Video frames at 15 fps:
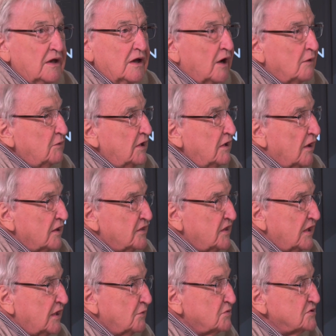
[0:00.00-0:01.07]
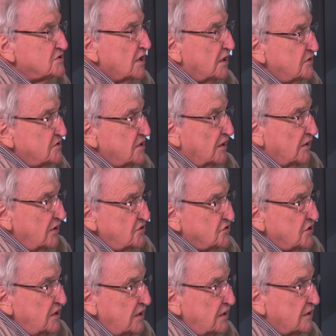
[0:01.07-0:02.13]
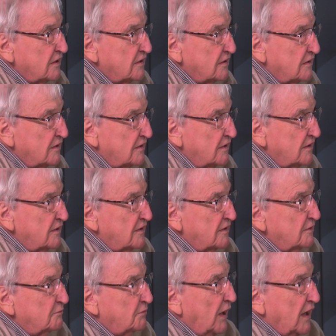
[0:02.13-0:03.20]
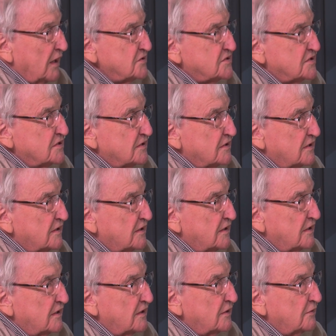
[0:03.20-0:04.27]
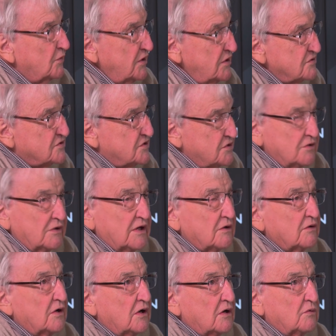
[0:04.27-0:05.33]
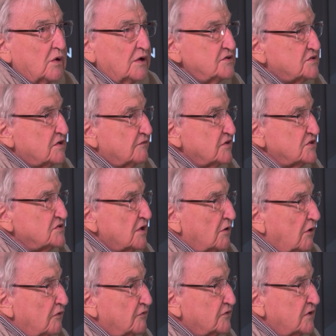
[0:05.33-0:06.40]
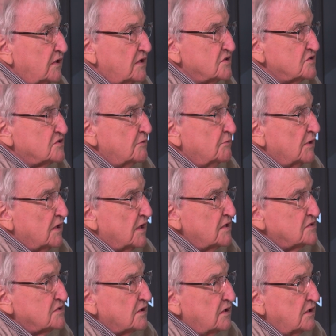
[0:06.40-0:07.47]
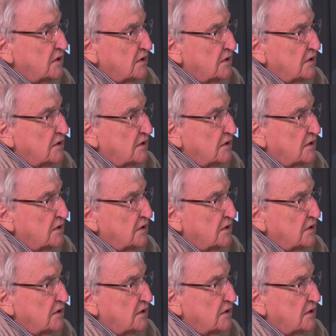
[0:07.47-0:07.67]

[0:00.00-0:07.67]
I think it was done tongue-in-cheek, but we used to do it once every so often in the simulator